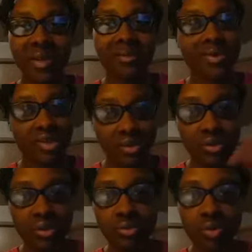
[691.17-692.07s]
pretty sure
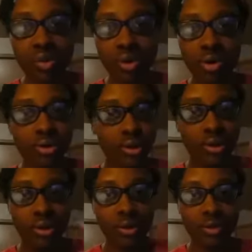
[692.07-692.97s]
there's more, you
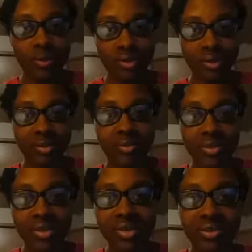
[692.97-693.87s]
know, there's going to be
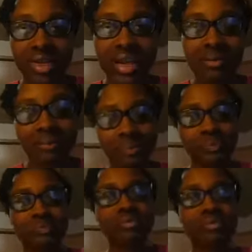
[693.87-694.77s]
more to that.
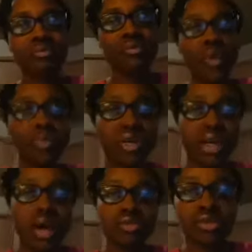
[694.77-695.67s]
But
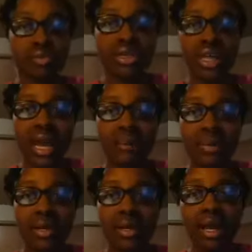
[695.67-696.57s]
I'll just recap
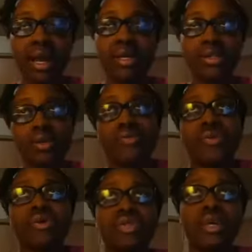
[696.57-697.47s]
it. So the
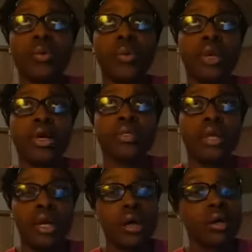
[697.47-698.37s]
first thing was
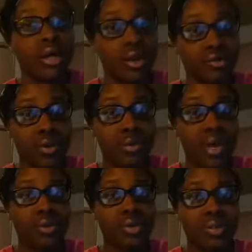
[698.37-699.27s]
careful
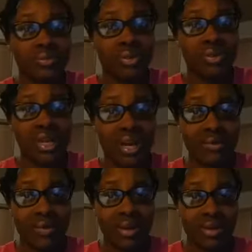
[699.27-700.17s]
about who you spend your
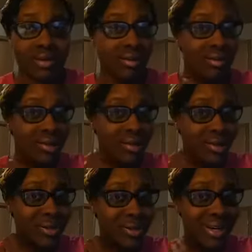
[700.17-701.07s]
time with. You
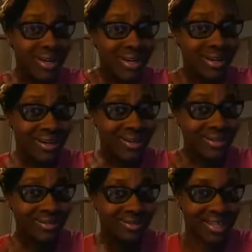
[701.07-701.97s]
know, uh,
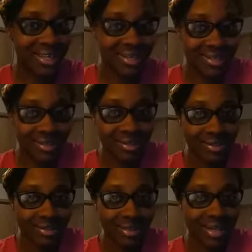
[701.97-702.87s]
yes,
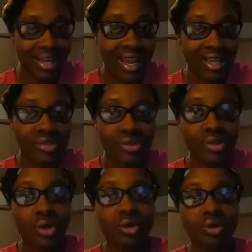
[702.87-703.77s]
enhance your
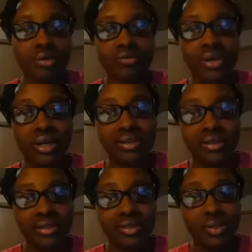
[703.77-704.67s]
circle of
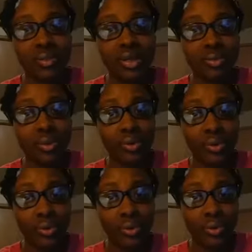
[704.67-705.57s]
friends to people
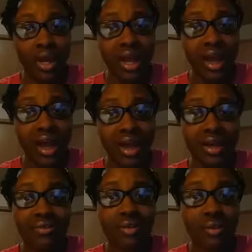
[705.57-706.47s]
who
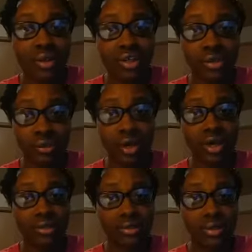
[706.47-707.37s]
have what you
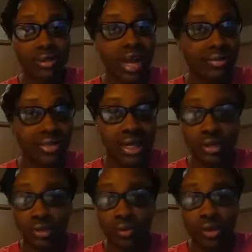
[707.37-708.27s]
want, the lifestyle
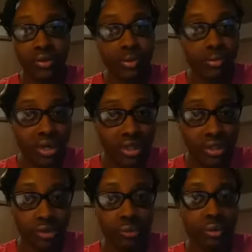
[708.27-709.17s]
you want, the money
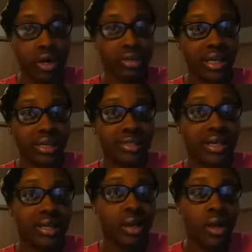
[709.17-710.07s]
you want, like I
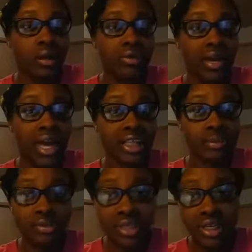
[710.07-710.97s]
said, the
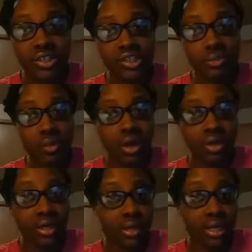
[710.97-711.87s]
expertise you want
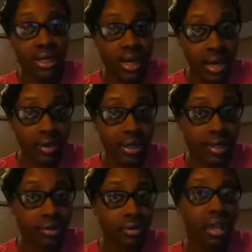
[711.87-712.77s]
in any area
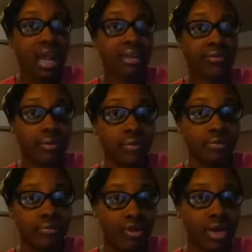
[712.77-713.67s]
in your life.
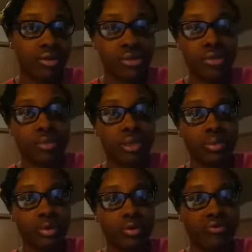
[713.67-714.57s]
Follow those
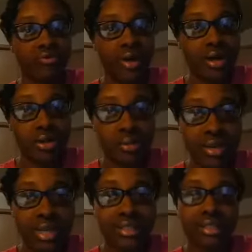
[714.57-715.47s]
people. Follow the
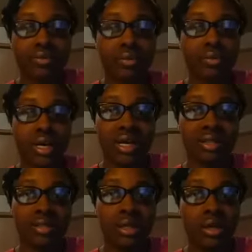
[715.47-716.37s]
best, leave the
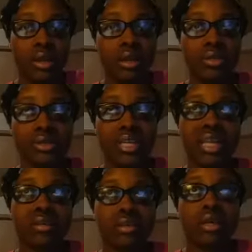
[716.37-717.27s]
rest. The
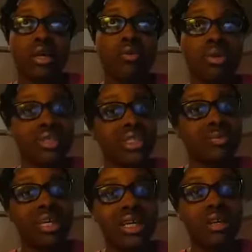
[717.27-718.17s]
second thing was the
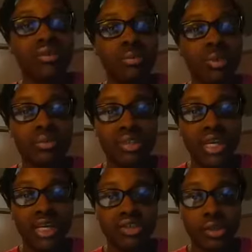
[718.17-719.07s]
speed of
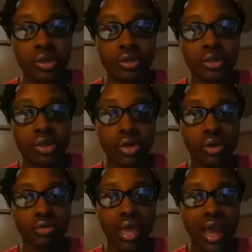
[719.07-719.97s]
implementation, you
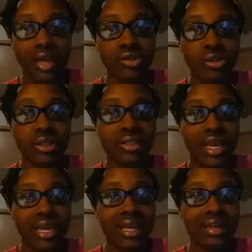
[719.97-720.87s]
know, actually
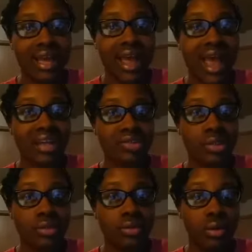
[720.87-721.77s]
taking that
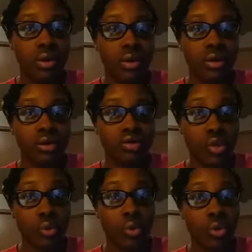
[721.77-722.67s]
action
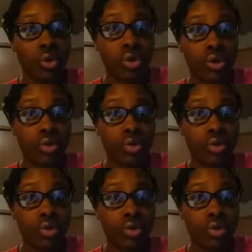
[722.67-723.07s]
toward